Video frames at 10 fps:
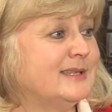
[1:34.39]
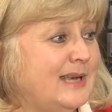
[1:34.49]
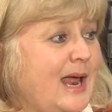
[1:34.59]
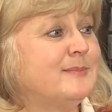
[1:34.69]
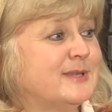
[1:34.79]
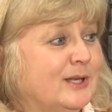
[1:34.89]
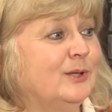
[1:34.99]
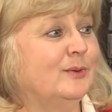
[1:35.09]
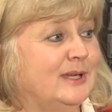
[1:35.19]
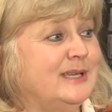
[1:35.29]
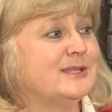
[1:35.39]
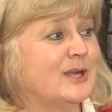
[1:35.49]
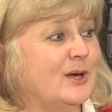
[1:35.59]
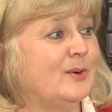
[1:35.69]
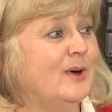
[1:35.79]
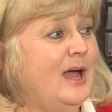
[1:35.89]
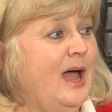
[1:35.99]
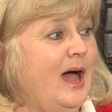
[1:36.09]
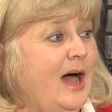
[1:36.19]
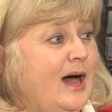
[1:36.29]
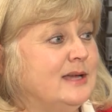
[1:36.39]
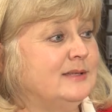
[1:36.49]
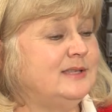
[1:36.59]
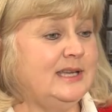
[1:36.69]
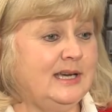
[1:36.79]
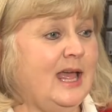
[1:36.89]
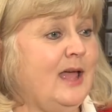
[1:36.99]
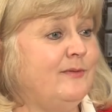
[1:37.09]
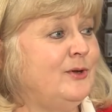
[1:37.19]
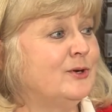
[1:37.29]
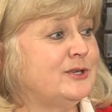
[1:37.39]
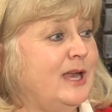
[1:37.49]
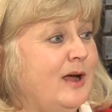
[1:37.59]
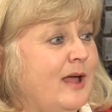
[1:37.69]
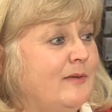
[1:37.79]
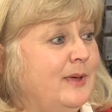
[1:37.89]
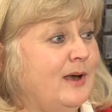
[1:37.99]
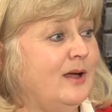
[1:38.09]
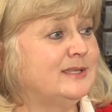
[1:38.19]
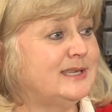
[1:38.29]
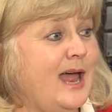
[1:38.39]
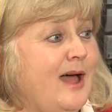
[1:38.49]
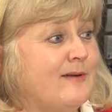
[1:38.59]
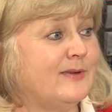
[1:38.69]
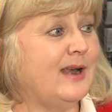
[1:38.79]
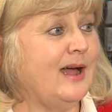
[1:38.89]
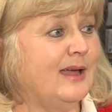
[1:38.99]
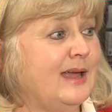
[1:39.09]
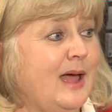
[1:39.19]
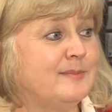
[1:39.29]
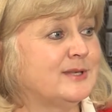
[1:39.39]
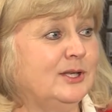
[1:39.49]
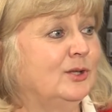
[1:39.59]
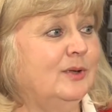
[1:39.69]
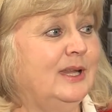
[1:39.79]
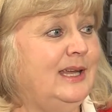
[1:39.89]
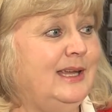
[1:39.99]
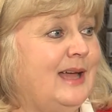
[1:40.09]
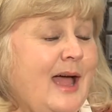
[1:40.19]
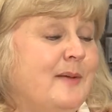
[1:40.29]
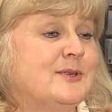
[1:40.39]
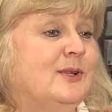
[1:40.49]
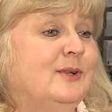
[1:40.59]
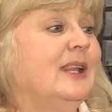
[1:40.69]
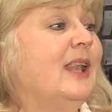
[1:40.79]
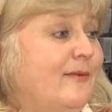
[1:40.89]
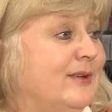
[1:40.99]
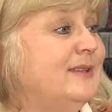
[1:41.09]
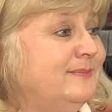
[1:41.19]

said, absolutely. So 10.5 years now, I have been on staff, and I absolutely love it.